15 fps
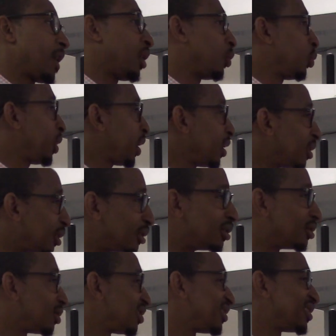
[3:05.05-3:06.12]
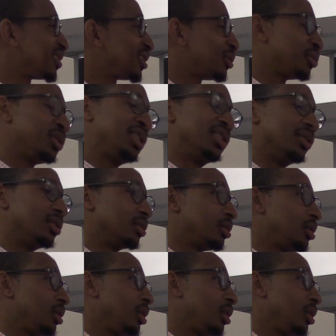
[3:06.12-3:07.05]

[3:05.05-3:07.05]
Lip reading: A will. A will.